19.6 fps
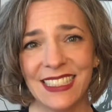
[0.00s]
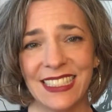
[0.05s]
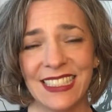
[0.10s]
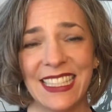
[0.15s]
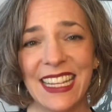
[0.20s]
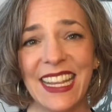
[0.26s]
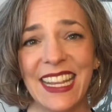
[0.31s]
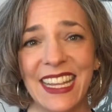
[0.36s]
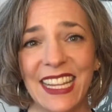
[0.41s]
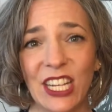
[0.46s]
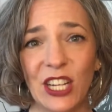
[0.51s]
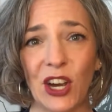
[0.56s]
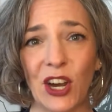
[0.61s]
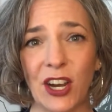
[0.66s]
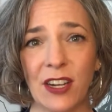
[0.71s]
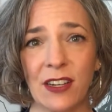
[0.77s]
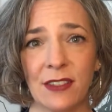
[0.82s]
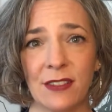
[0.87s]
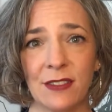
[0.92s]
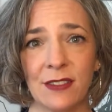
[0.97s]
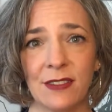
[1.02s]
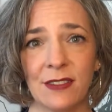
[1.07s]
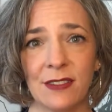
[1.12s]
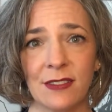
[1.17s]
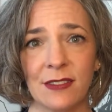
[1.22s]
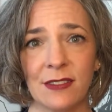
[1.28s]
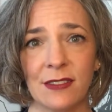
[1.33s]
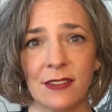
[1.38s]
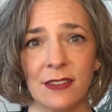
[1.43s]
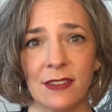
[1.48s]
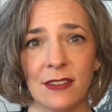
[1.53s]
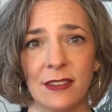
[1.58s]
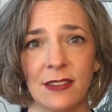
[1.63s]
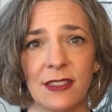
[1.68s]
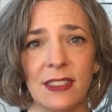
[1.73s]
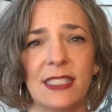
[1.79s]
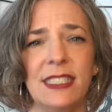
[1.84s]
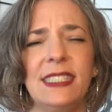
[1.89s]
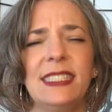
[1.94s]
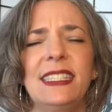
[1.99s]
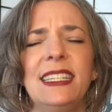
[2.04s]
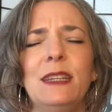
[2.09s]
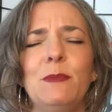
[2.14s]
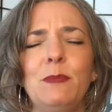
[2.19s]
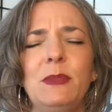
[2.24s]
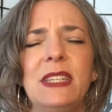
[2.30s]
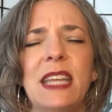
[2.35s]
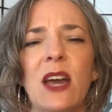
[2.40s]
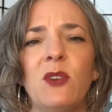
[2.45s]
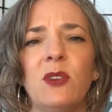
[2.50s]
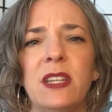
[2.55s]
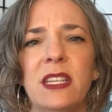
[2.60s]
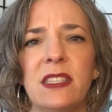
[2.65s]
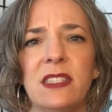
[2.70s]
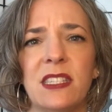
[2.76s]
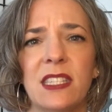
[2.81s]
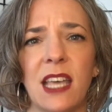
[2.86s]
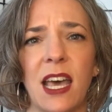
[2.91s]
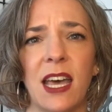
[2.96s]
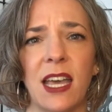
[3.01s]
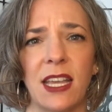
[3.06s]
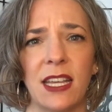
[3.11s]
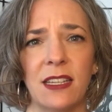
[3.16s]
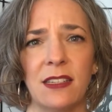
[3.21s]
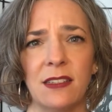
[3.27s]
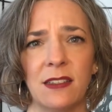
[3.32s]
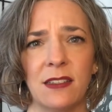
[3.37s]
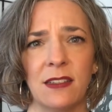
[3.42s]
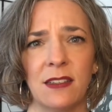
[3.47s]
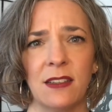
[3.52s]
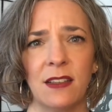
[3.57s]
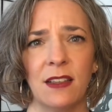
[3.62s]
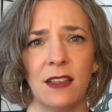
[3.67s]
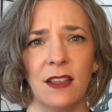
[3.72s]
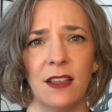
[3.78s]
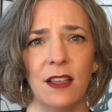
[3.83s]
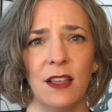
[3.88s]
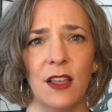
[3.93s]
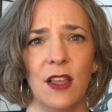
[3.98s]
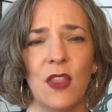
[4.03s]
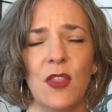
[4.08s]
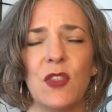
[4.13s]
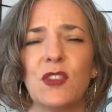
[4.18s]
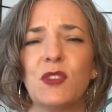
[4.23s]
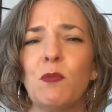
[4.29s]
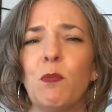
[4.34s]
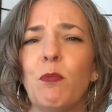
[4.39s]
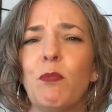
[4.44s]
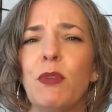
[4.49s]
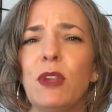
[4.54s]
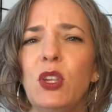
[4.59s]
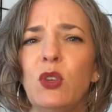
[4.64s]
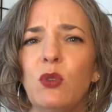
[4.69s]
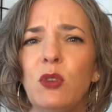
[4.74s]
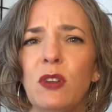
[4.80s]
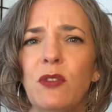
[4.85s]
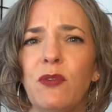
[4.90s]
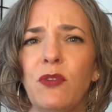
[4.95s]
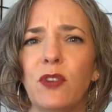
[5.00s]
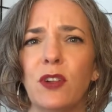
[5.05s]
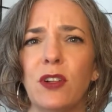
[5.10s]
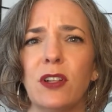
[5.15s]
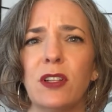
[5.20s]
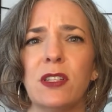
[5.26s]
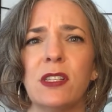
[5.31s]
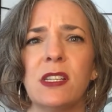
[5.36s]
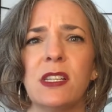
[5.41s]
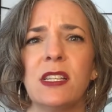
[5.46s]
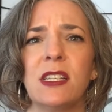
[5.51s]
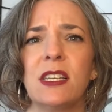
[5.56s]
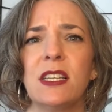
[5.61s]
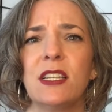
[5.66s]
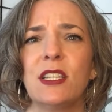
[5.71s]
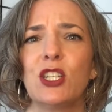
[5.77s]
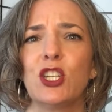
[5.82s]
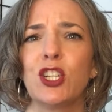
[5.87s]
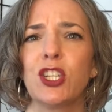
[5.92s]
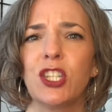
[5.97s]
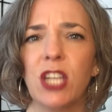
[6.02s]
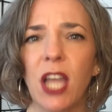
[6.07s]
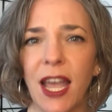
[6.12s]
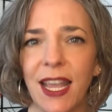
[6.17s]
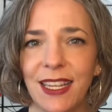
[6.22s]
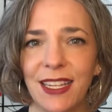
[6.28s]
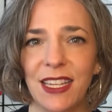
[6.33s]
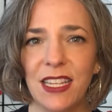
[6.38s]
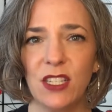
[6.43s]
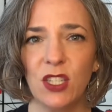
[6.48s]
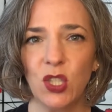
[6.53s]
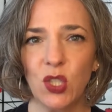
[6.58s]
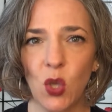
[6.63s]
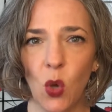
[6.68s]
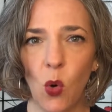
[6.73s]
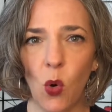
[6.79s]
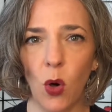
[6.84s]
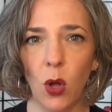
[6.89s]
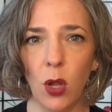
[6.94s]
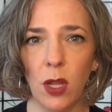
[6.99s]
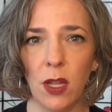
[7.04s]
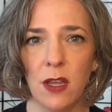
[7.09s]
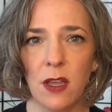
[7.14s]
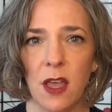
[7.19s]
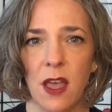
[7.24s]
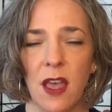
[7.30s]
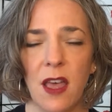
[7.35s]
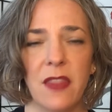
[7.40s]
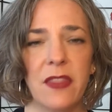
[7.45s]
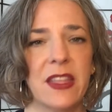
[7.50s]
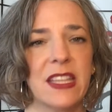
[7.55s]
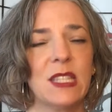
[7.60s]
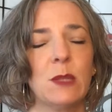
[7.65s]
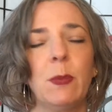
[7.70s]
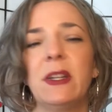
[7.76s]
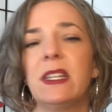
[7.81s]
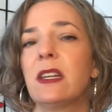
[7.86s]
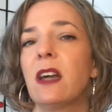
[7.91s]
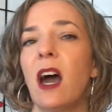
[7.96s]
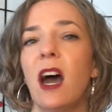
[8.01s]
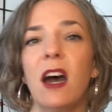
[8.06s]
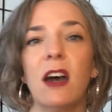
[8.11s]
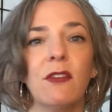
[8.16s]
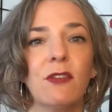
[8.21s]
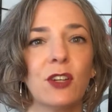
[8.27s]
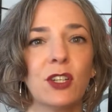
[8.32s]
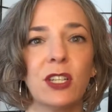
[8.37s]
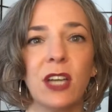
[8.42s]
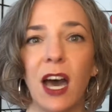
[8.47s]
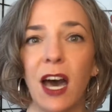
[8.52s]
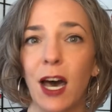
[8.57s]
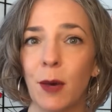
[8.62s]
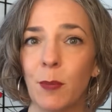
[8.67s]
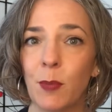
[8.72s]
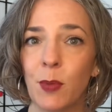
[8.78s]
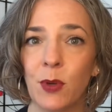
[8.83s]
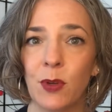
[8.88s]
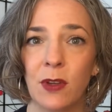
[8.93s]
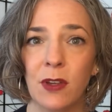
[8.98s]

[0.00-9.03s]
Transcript: Here, deep down inside, this beautiful shiny soul that's been covered up